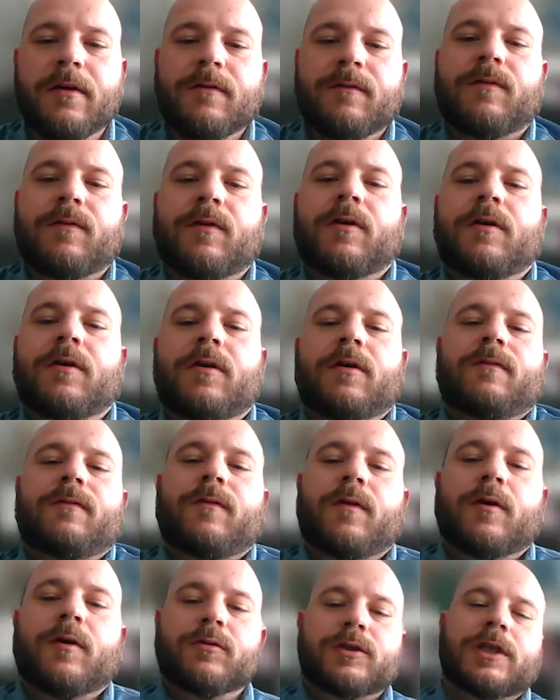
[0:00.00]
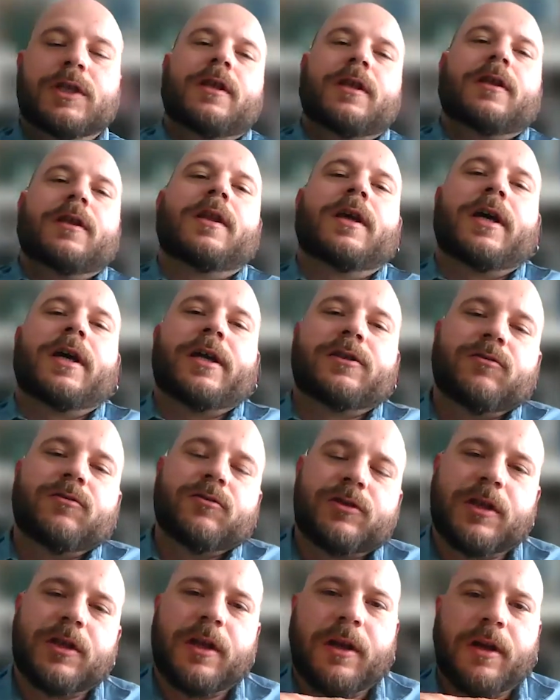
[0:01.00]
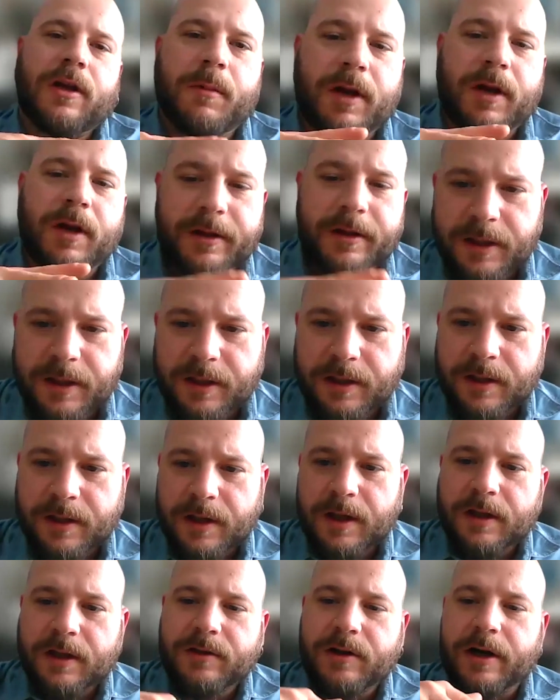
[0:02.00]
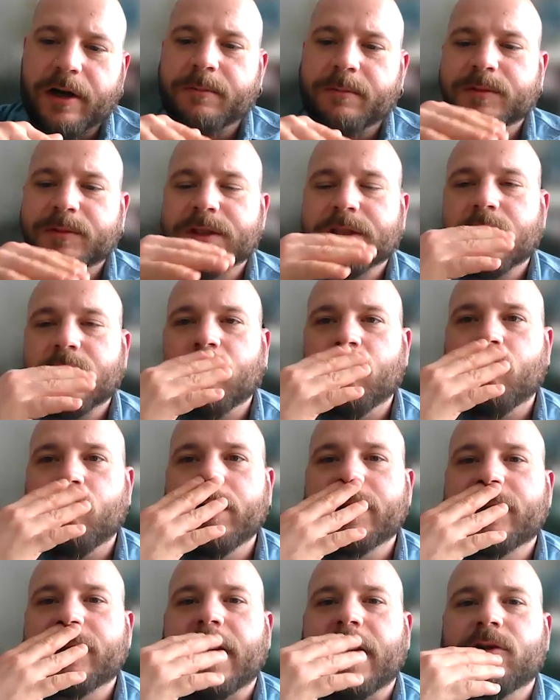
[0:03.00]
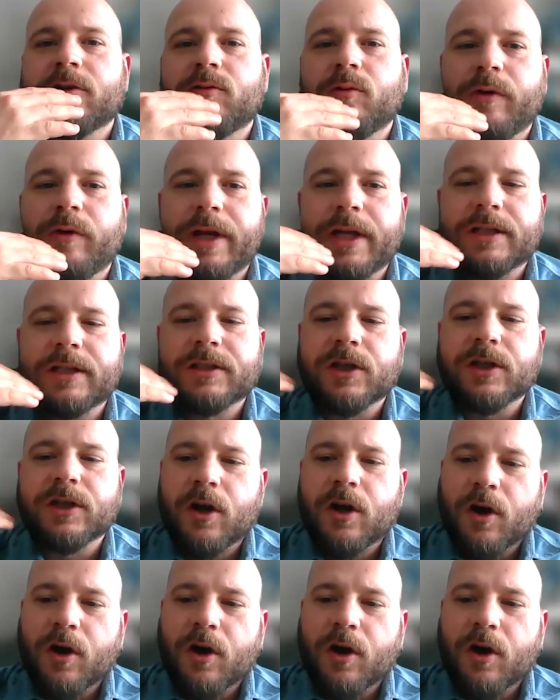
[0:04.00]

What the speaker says: For focusing in the sustainability terms, we try to reach